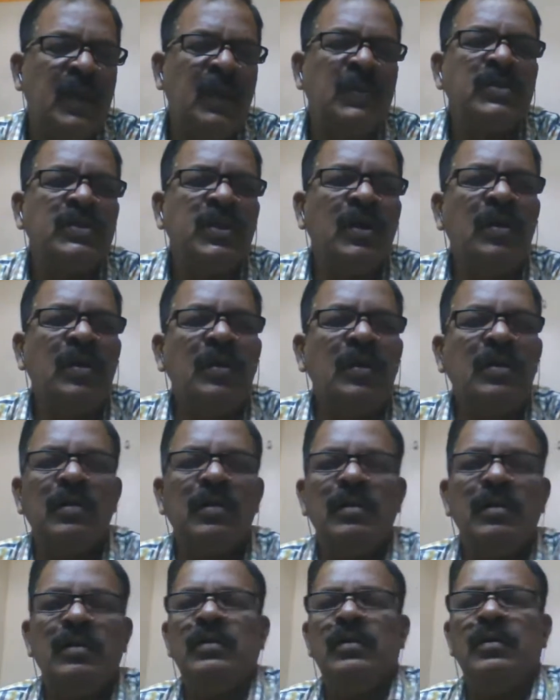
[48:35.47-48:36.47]
so
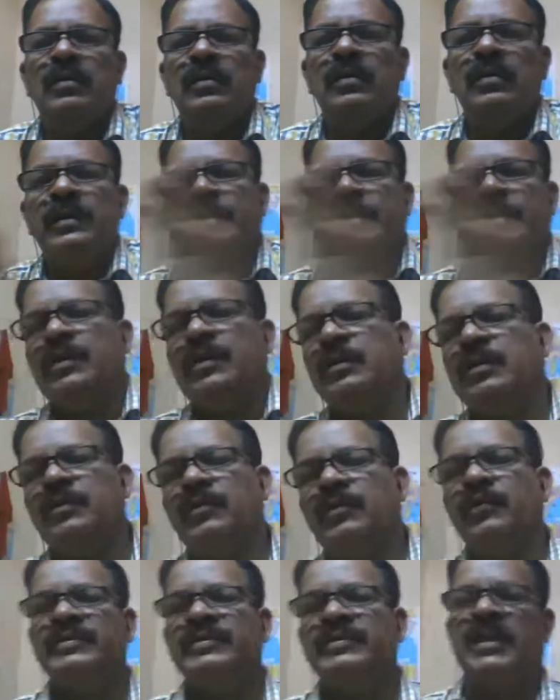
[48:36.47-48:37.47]
uh, here
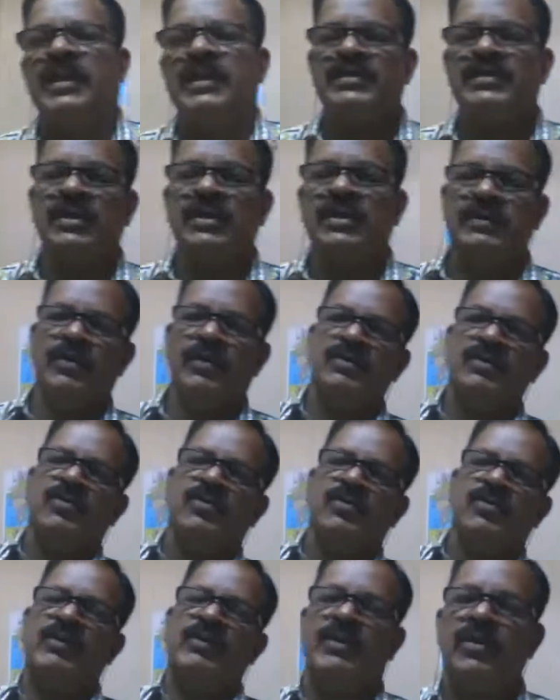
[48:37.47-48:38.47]
we shall discuss about
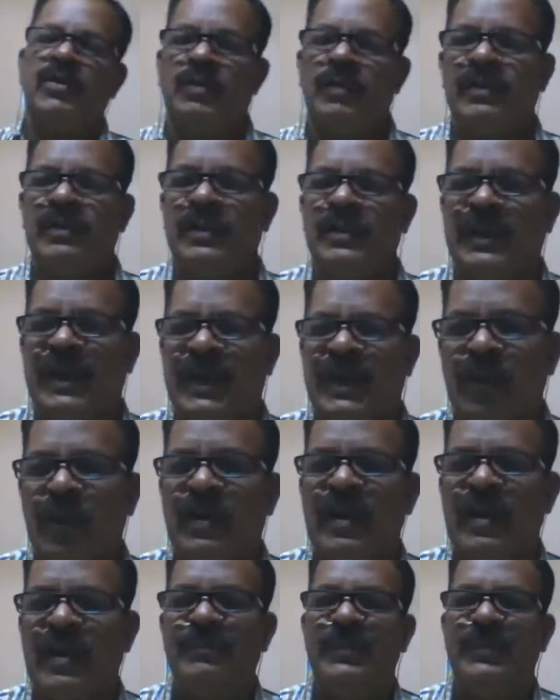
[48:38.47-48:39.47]
when we talk about the
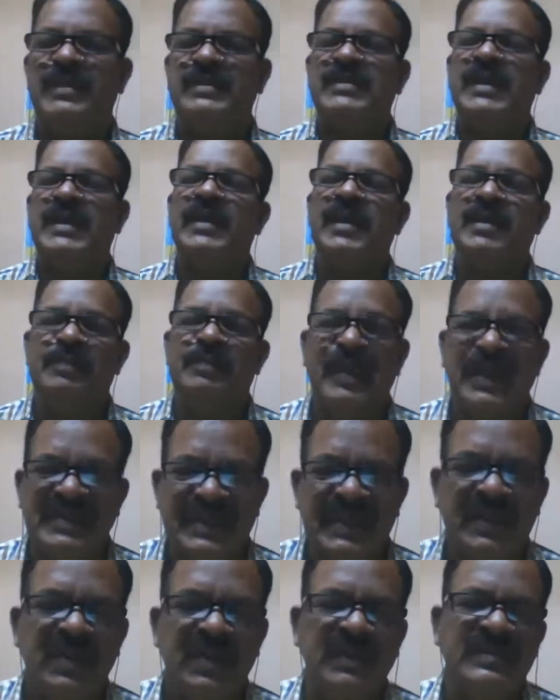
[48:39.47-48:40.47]
demography certain
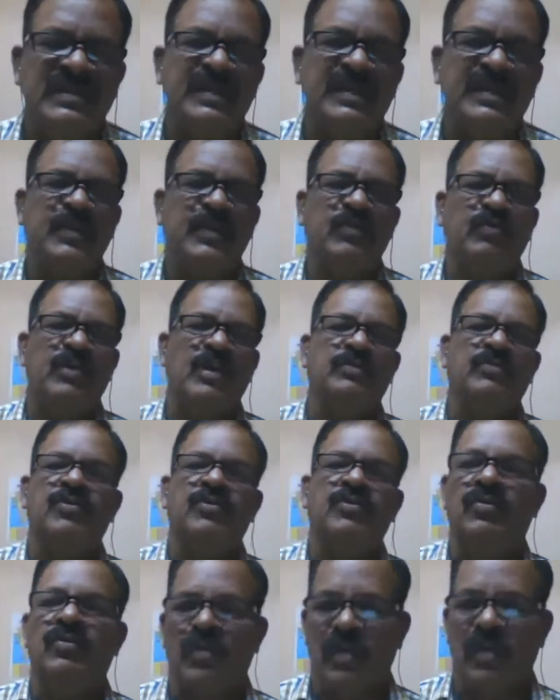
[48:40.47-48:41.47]
basic concept you will have
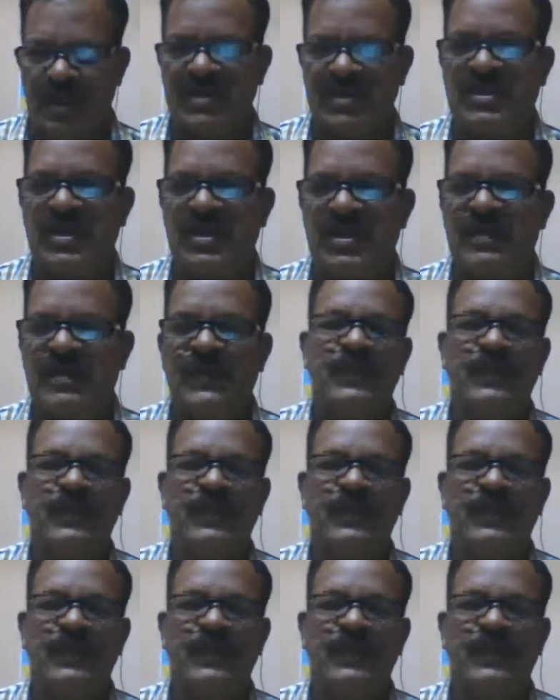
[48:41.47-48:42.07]
to understand